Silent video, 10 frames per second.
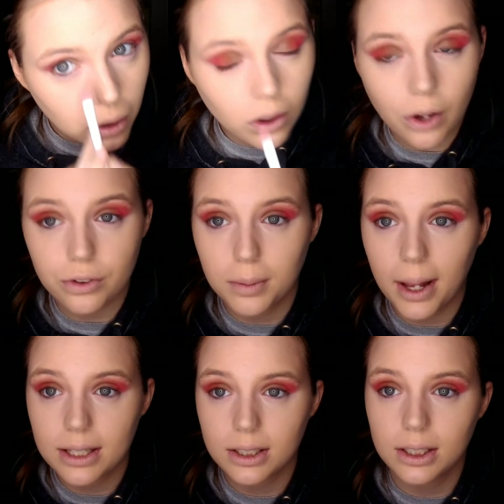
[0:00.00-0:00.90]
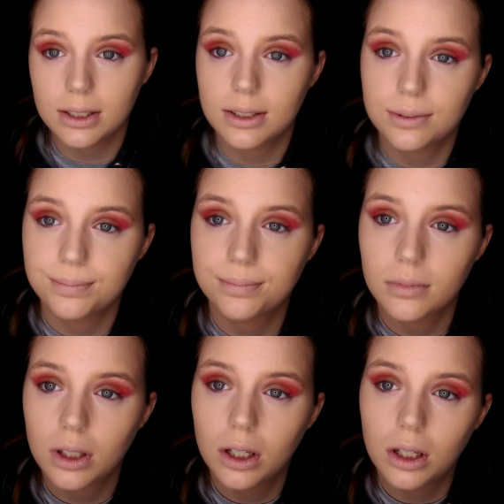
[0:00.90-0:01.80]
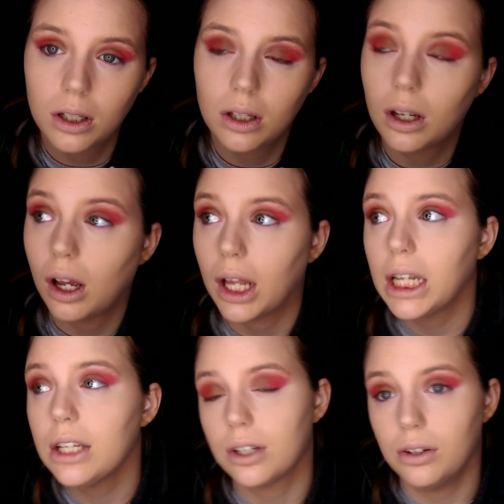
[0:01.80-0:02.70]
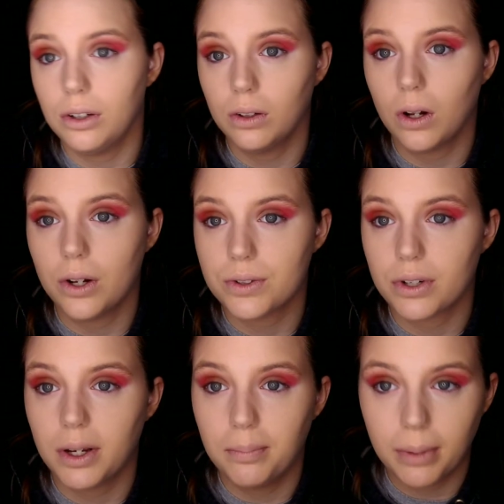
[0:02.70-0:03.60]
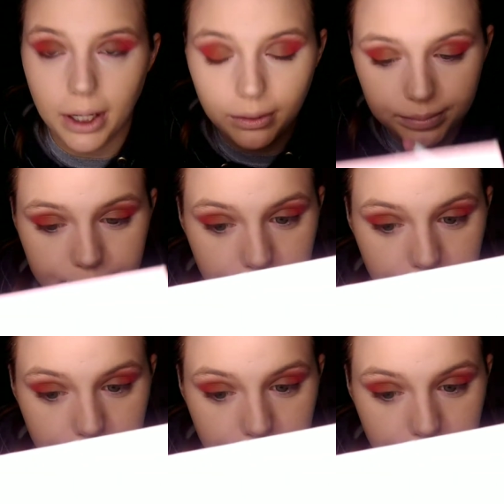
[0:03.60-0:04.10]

laundry baskets. I need to go do laundry, but